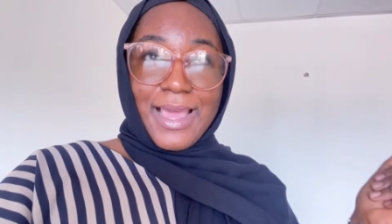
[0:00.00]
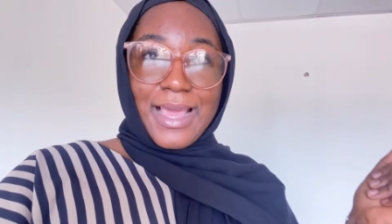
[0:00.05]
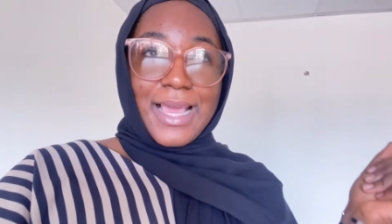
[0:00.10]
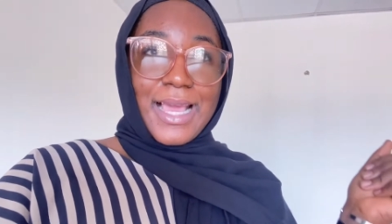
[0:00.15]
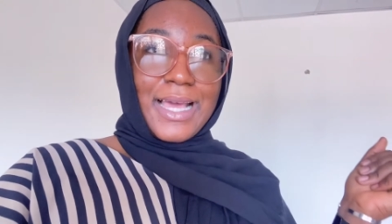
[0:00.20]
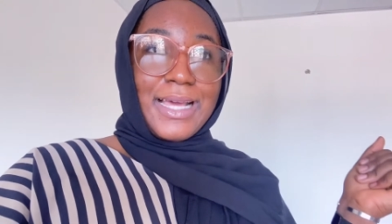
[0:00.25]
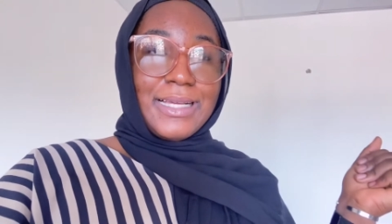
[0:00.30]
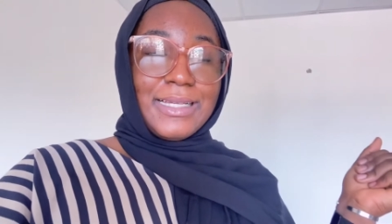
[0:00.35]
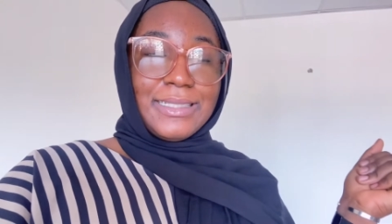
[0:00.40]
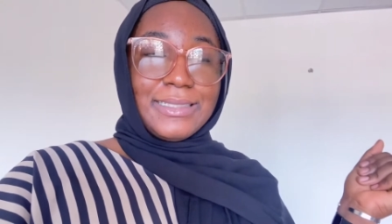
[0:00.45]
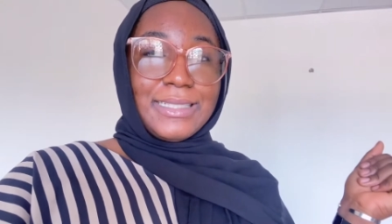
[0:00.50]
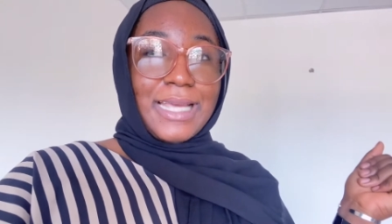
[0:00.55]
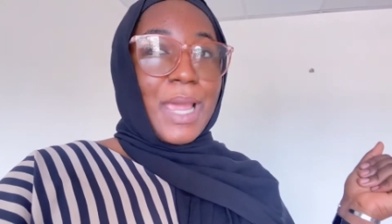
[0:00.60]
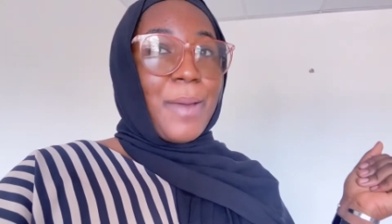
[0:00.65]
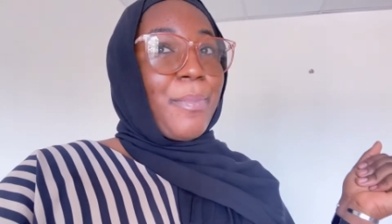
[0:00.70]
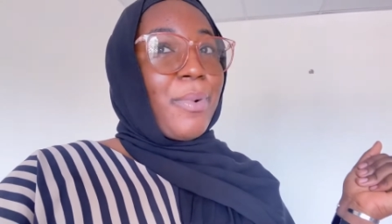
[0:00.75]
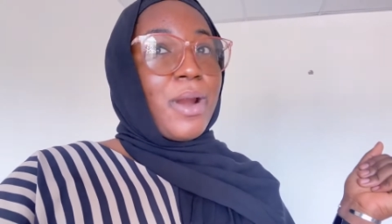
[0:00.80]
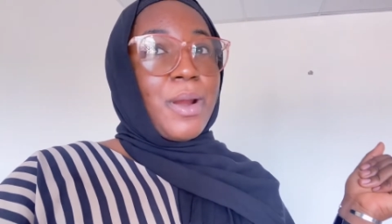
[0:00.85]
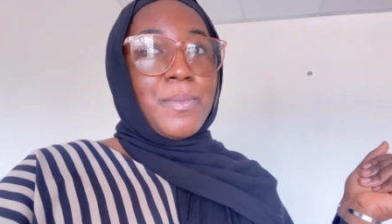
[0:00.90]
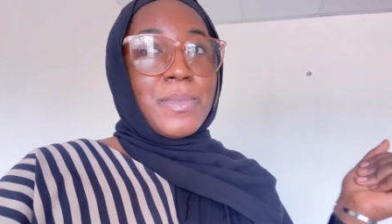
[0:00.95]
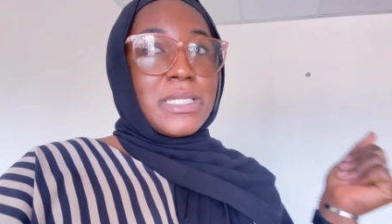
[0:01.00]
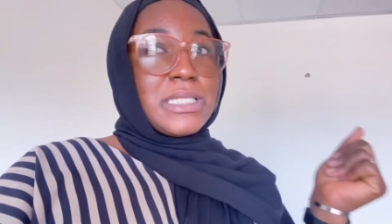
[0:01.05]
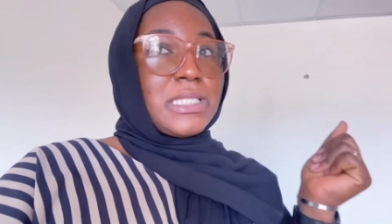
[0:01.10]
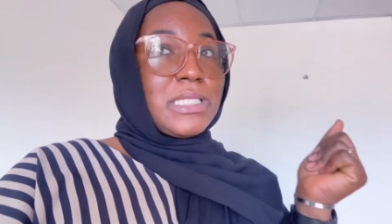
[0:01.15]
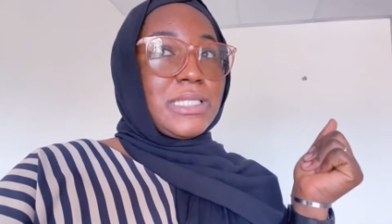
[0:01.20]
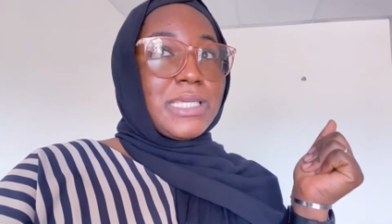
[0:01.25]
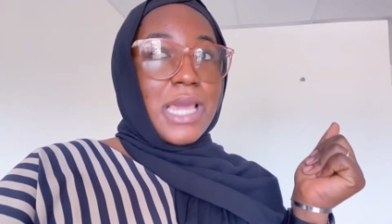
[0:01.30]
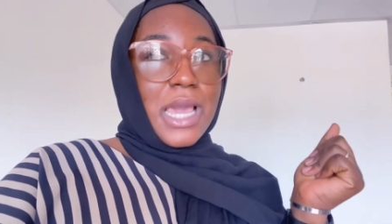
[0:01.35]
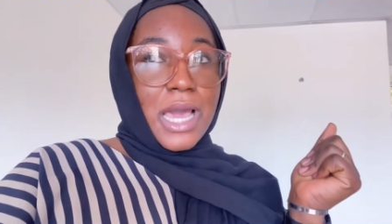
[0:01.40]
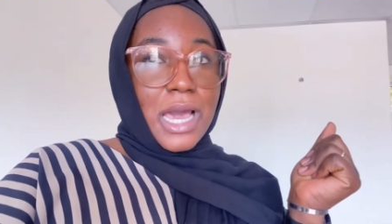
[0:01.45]
because i promise
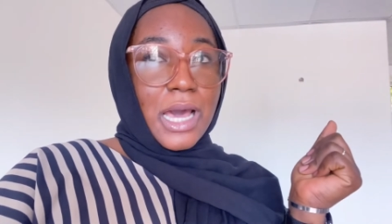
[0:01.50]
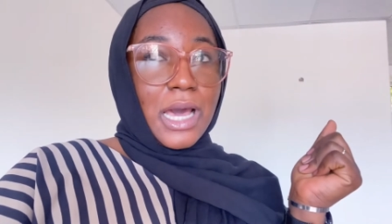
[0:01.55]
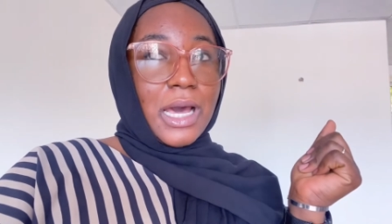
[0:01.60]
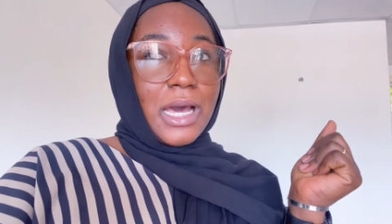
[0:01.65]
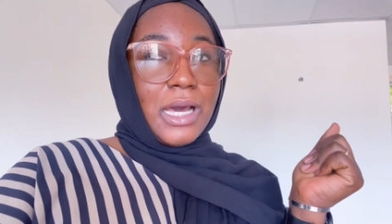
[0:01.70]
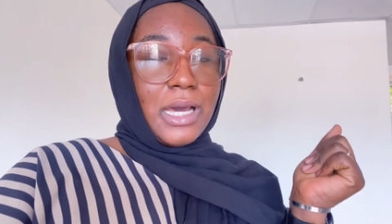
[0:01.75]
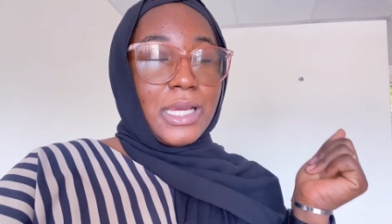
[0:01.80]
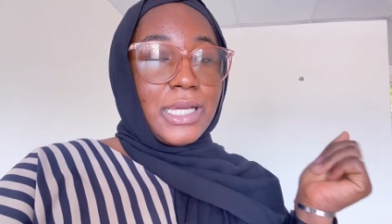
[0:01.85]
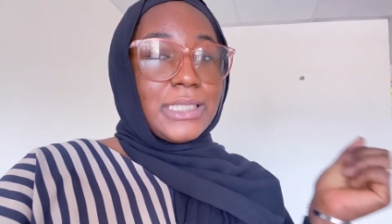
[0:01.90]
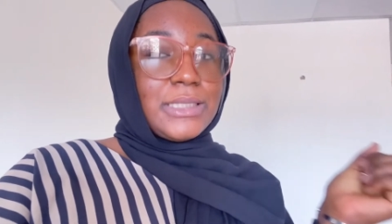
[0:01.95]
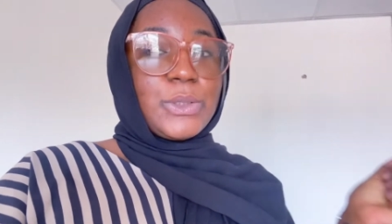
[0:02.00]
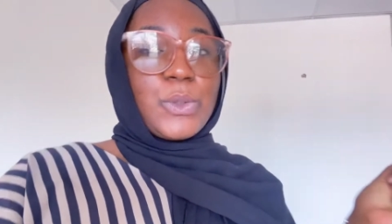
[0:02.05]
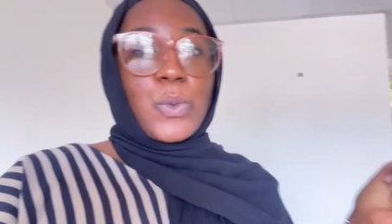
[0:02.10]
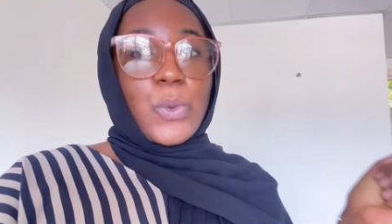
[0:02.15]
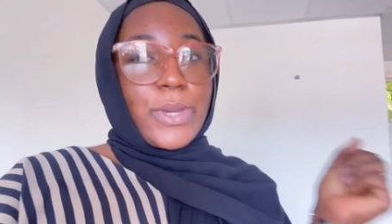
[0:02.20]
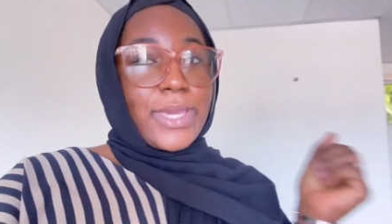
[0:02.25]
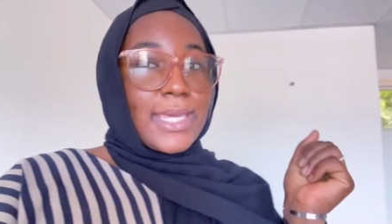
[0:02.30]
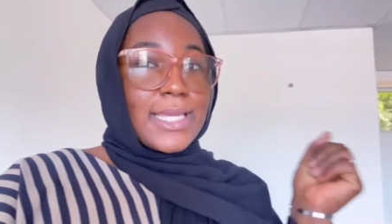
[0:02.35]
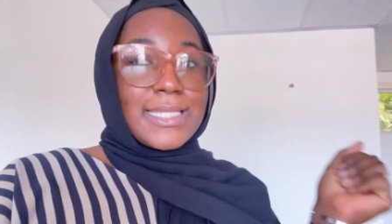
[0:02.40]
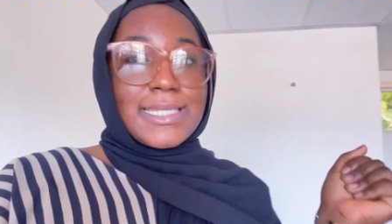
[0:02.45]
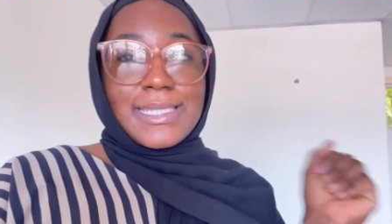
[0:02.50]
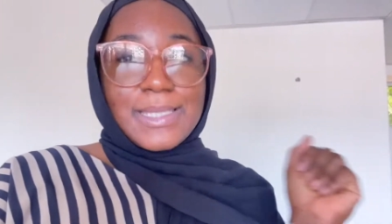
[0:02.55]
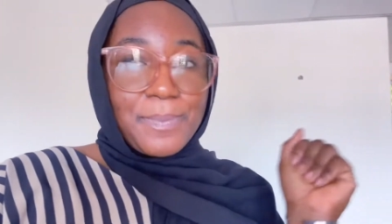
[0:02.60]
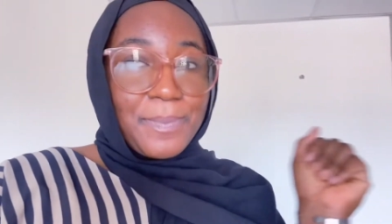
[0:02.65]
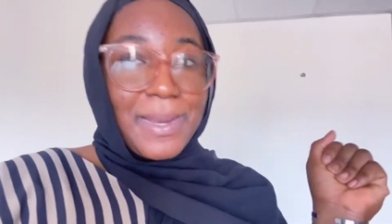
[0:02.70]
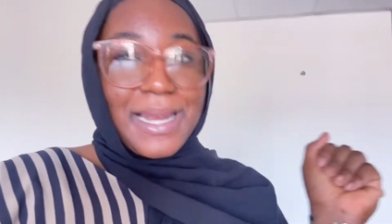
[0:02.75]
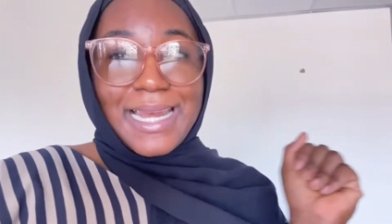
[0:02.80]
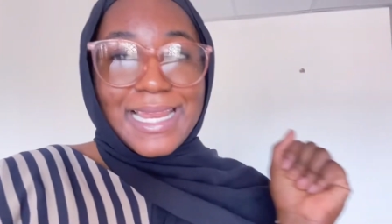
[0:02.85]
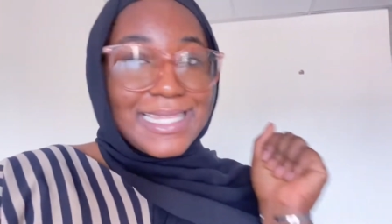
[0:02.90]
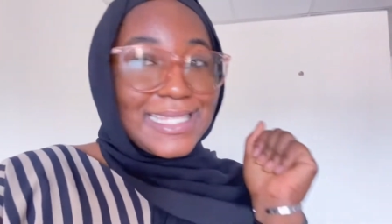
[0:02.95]
yeah it's going to
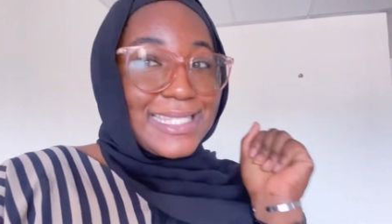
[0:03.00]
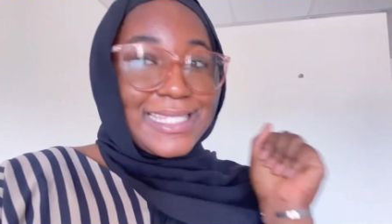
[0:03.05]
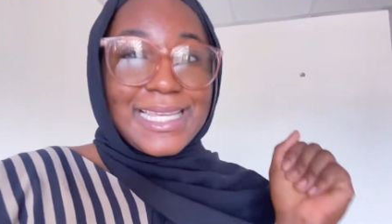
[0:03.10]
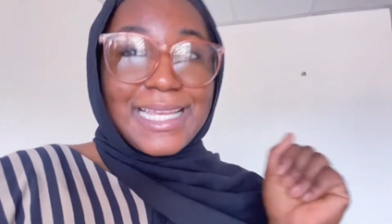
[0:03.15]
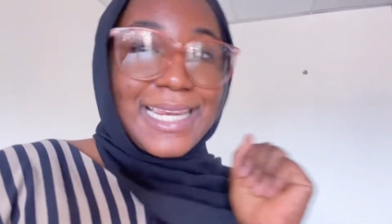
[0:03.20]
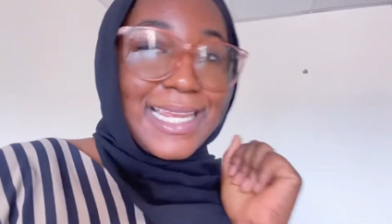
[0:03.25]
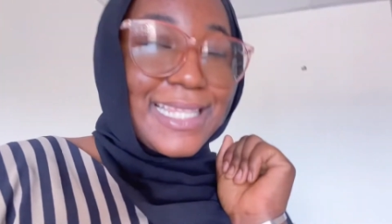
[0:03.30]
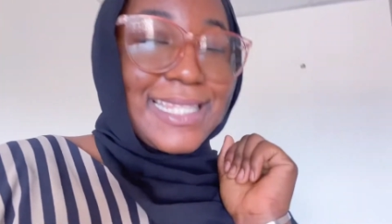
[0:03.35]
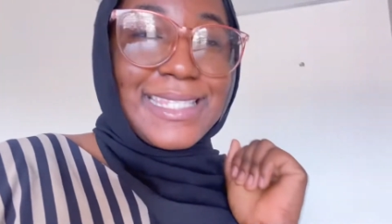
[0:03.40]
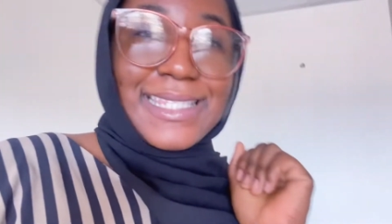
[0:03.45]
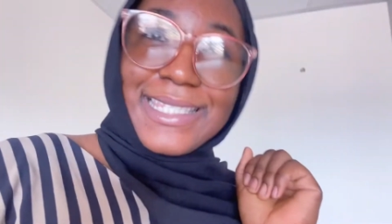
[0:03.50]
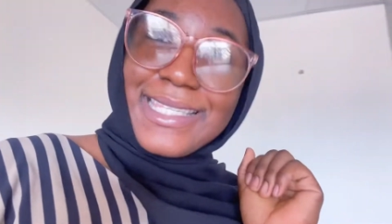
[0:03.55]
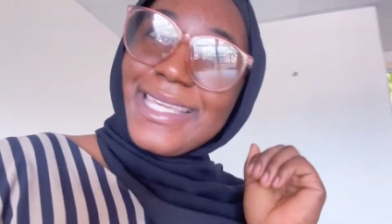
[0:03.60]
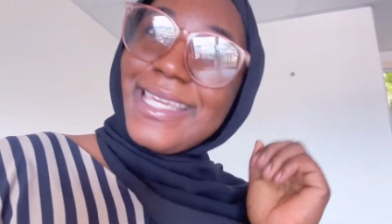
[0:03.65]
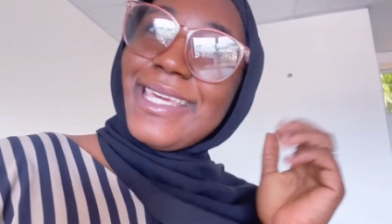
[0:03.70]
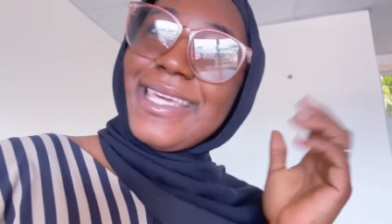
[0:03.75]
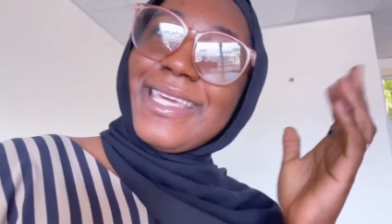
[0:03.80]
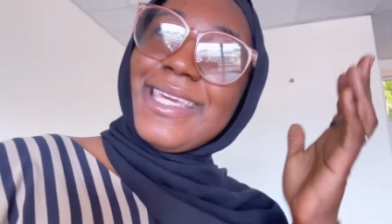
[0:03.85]
be litty litty